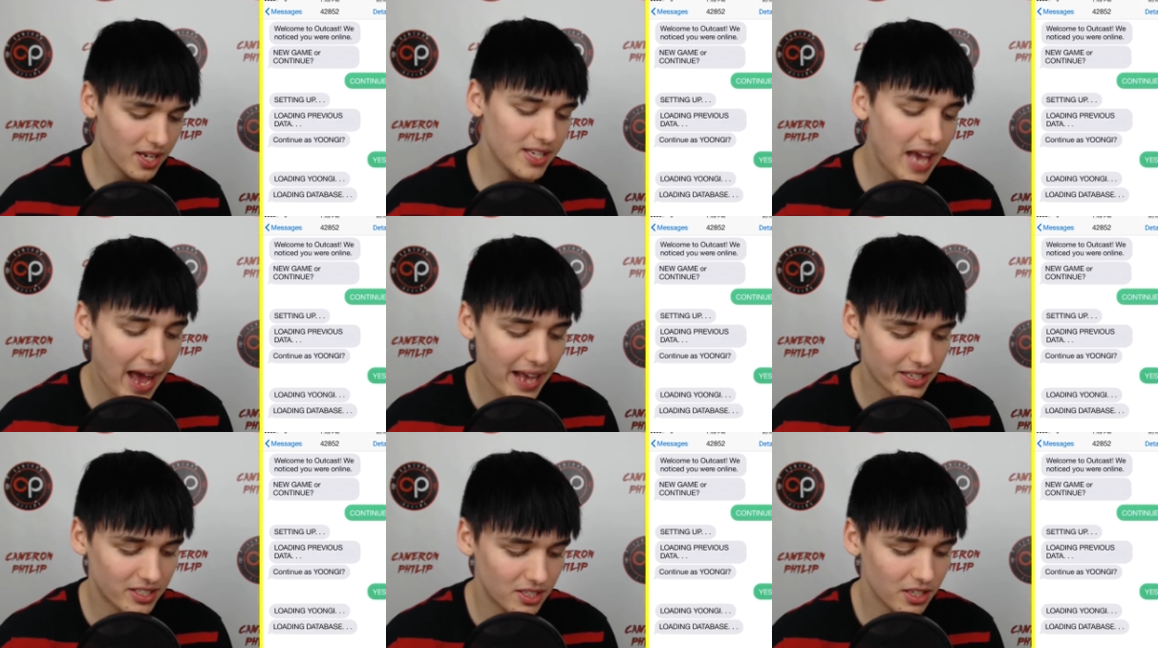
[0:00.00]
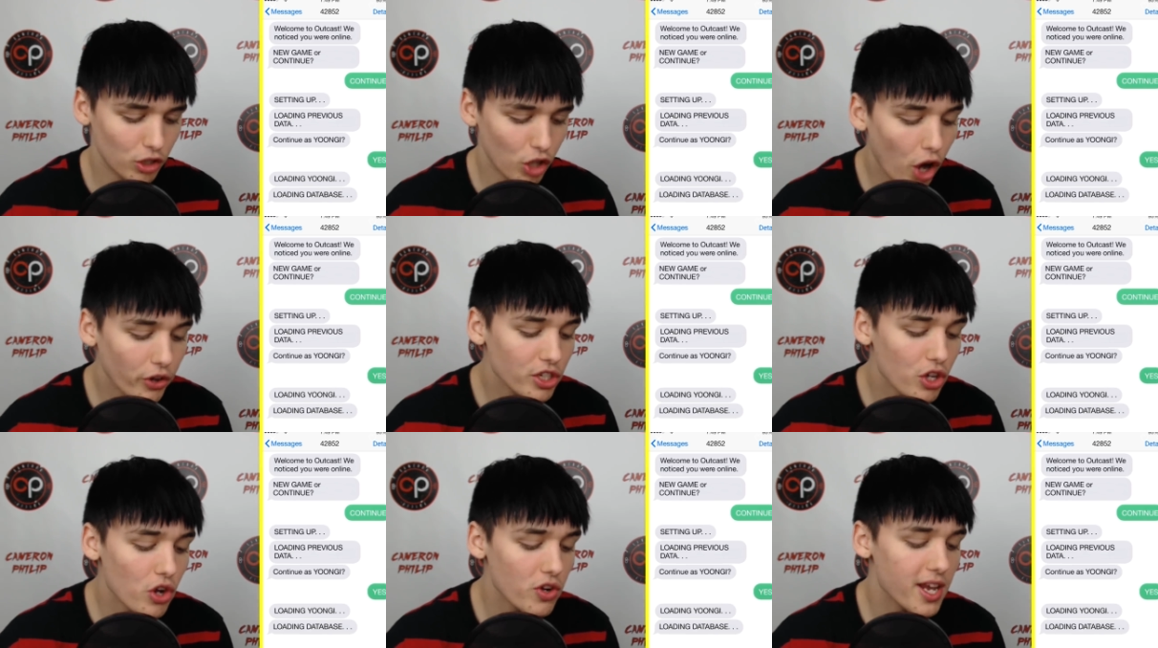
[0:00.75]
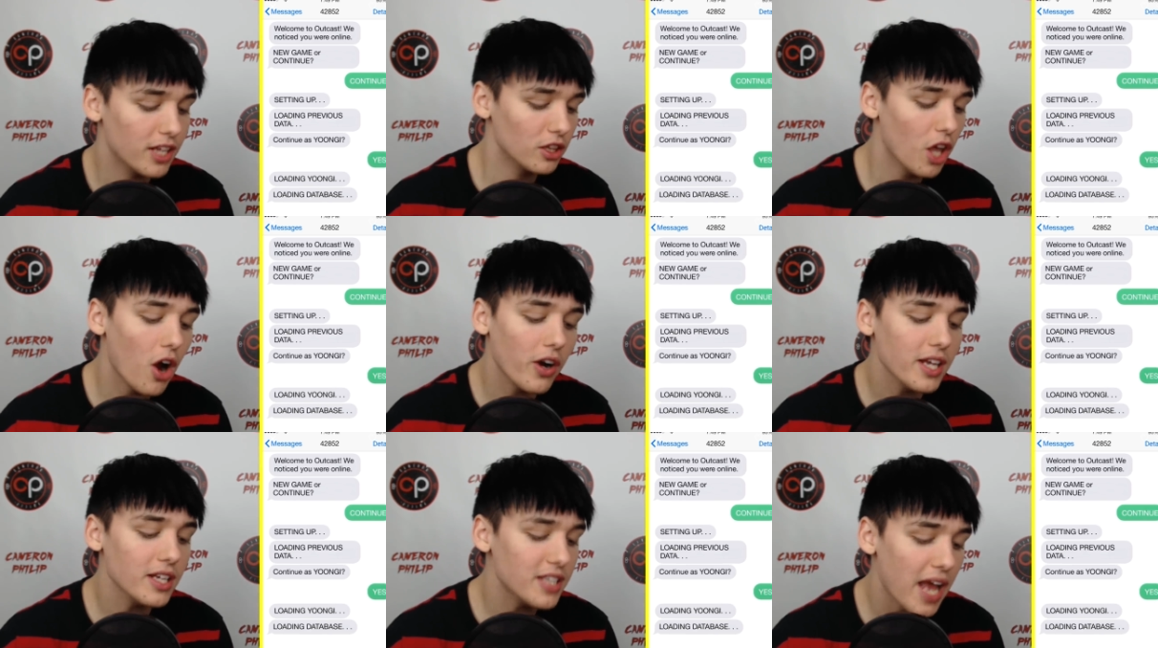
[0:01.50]
Yes. Loading Yoongi.
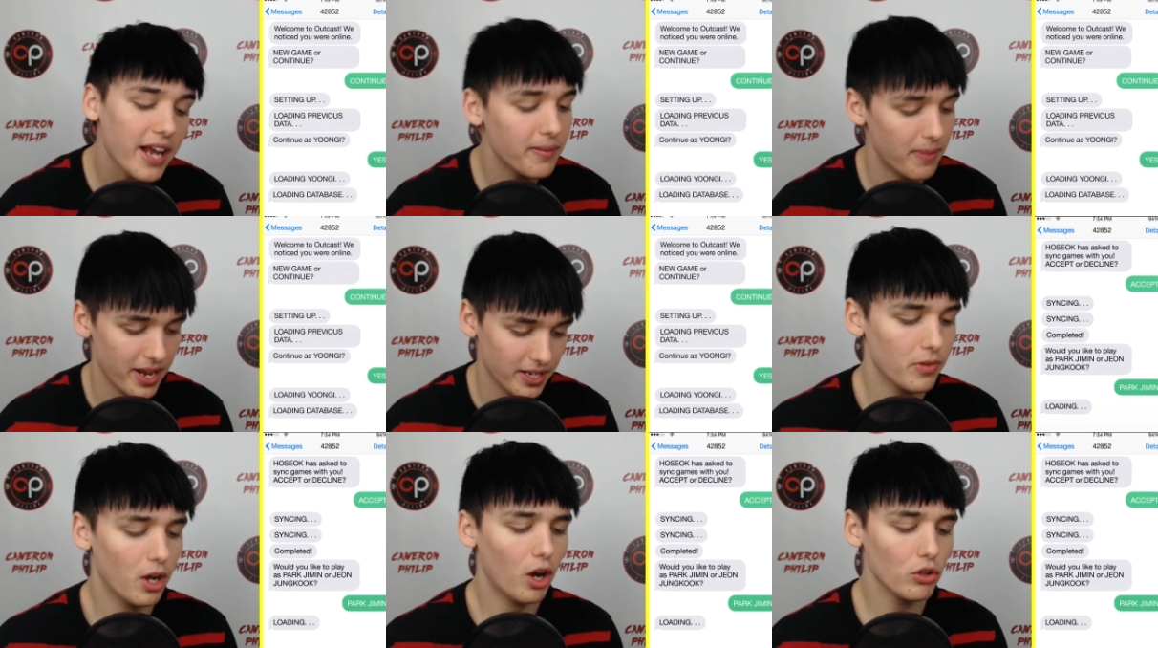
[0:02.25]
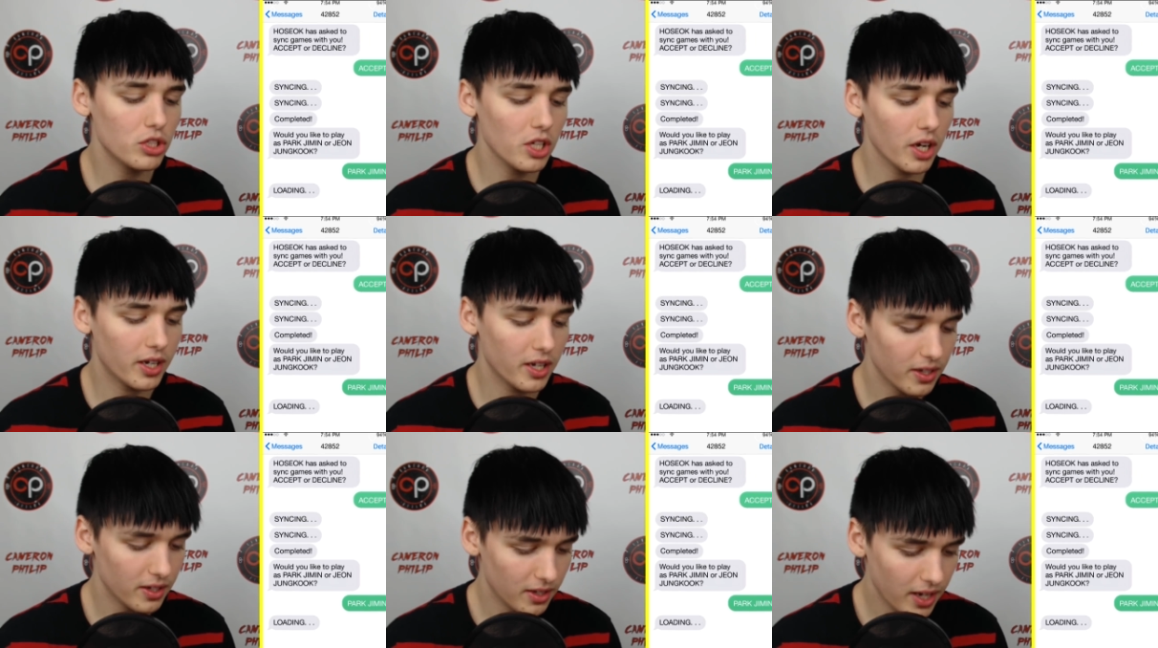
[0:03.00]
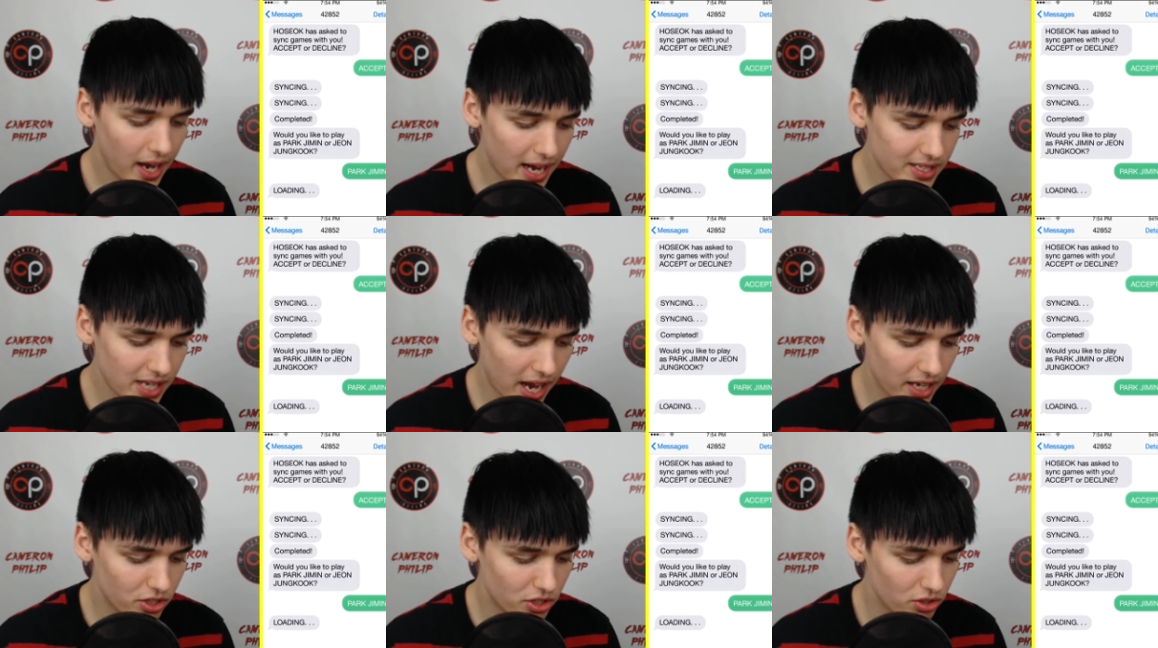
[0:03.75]
Loading database. Hosuk has
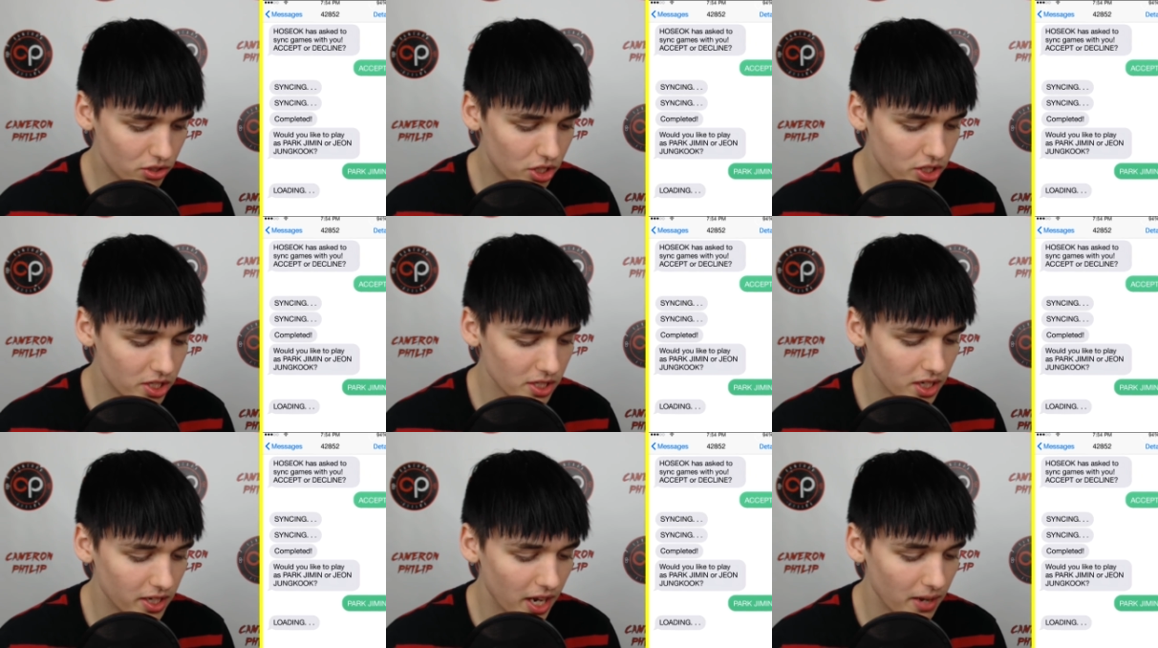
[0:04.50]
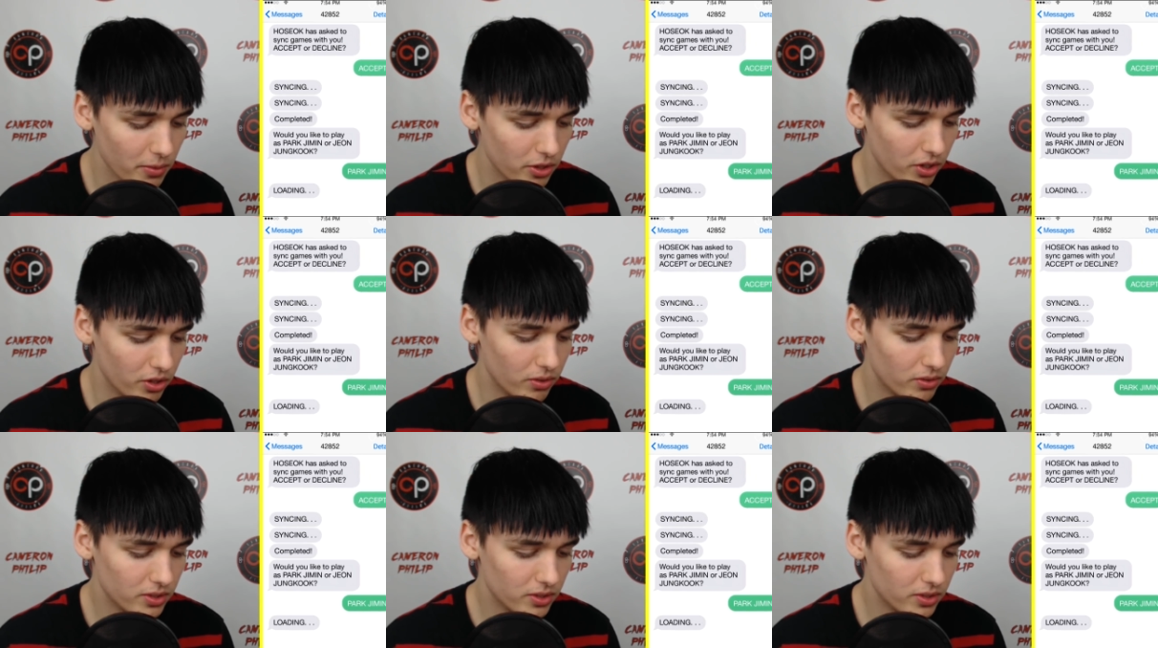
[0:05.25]
asked to sync a game with you.